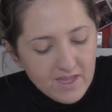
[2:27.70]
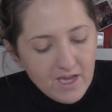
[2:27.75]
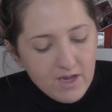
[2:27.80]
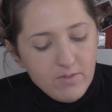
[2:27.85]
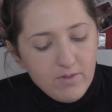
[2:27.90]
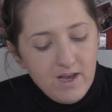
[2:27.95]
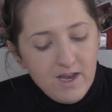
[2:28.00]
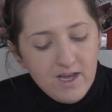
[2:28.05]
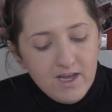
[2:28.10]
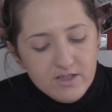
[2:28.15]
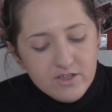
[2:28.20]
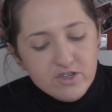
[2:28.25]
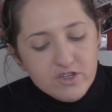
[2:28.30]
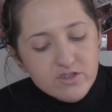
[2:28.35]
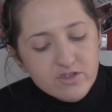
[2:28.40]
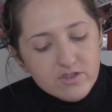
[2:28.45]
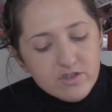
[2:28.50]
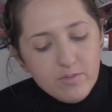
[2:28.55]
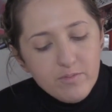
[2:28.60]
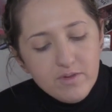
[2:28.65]
I will add
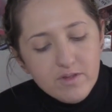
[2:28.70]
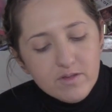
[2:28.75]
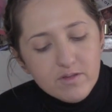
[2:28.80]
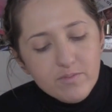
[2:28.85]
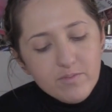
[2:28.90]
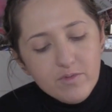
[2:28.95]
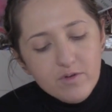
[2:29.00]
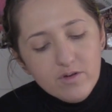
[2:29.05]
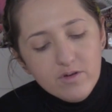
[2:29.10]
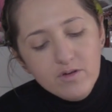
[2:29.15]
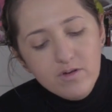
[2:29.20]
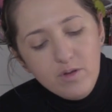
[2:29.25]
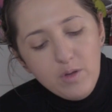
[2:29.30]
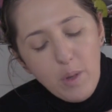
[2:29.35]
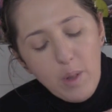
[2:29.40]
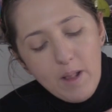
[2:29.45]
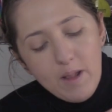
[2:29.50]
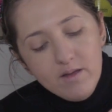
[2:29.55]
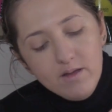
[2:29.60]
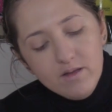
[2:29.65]
just a bit more
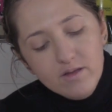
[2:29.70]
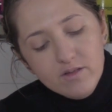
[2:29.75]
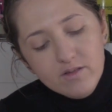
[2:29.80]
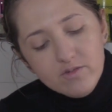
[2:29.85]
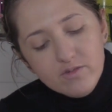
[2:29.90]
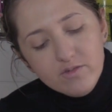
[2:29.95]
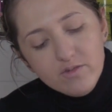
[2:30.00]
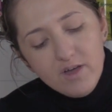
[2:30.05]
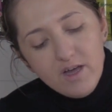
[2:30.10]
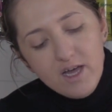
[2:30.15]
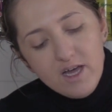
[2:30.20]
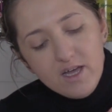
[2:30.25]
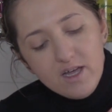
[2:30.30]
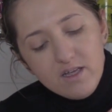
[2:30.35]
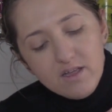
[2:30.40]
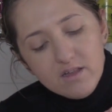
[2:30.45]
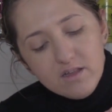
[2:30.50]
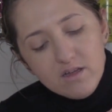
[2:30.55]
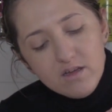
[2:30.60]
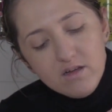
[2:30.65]
to
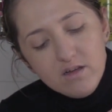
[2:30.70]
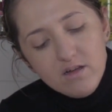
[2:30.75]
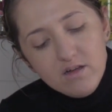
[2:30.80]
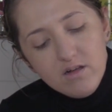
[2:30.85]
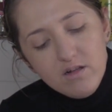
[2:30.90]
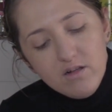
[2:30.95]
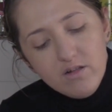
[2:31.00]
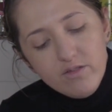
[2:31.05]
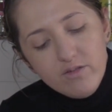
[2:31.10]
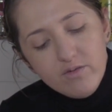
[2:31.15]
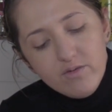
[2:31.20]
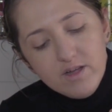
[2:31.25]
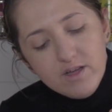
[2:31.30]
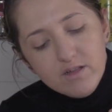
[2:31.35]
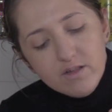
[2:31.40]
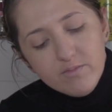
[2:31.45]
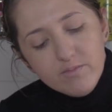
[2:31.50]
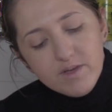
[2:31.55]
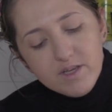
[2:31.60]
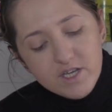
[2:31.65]
hide all the red
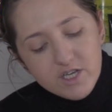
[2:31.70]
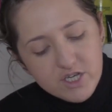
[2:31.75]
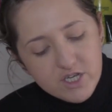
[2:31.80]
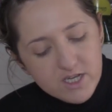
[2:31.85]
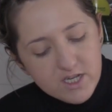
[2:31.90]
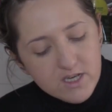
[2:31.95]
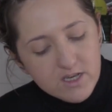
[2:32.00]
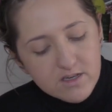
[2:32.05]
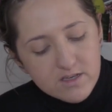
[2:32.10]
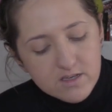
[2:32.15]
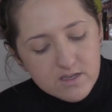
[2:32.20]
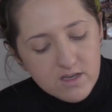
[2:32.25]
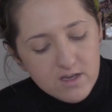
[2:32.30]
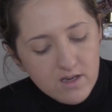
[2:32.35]
on my cheeks.